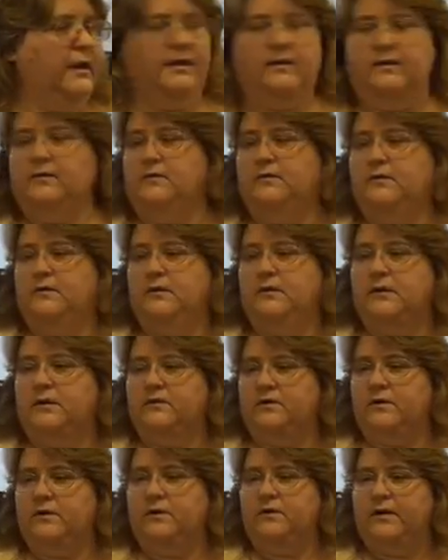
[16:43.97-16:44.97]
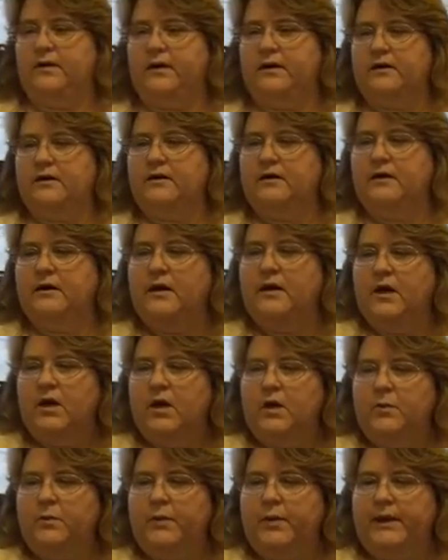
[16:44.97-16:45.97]
Yeah, you can definitely do that.
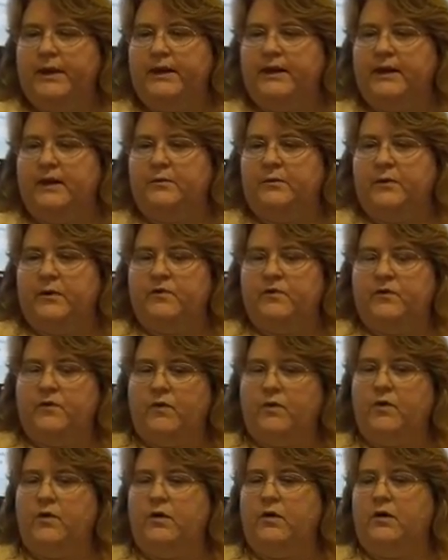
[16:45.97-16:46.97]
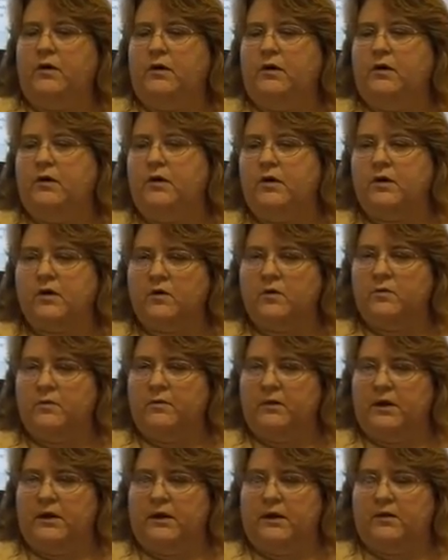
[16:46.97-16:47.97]
But before you
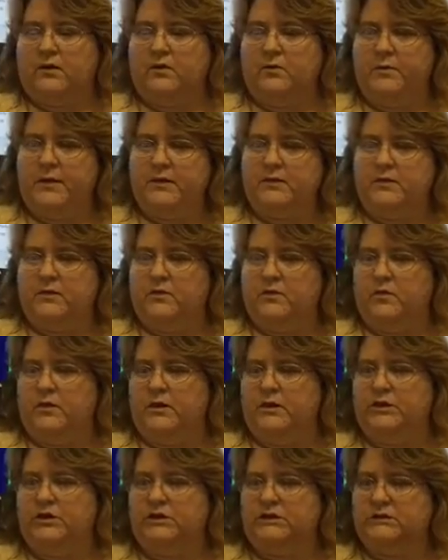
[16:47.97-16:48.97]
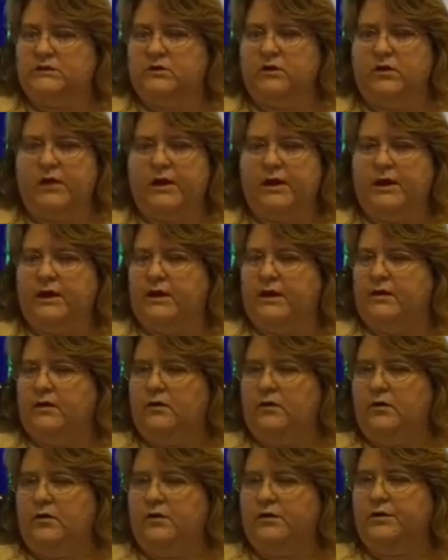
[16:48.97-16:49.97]
commit on one, just go ahead and
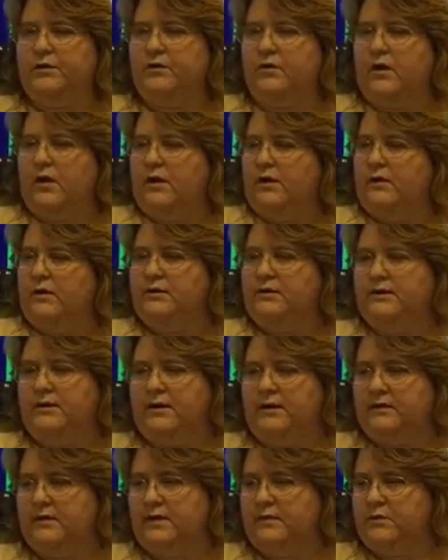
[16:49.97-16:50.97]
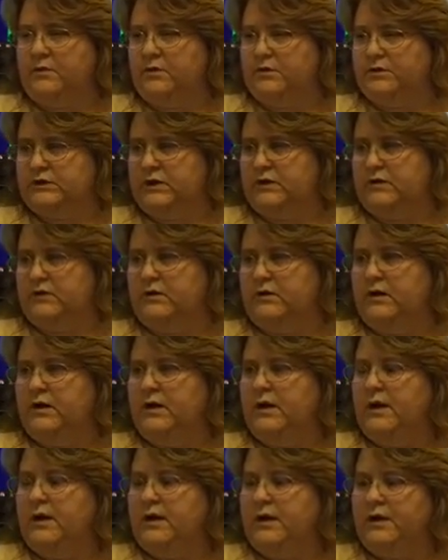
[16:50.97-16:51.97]
look through all the demos here.
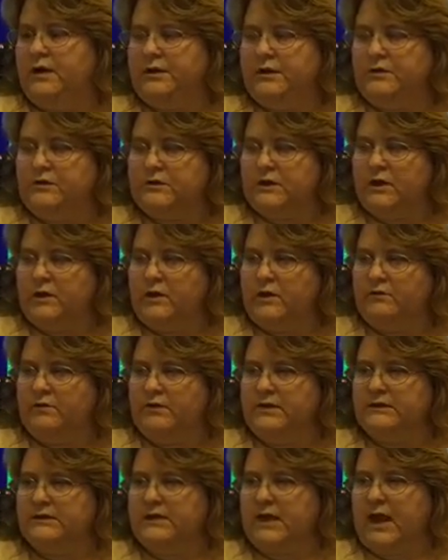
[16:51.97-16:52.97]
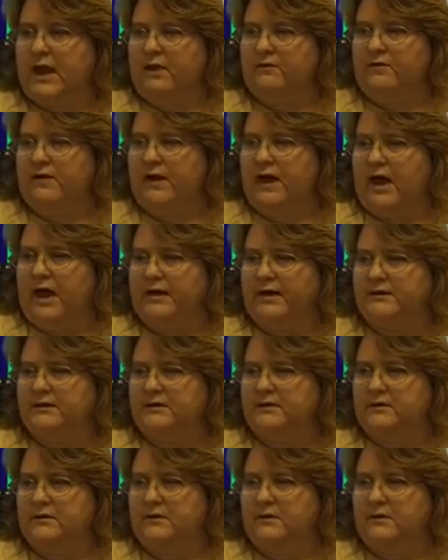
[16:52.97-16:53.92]
Ethos, however, doesn't have a lot.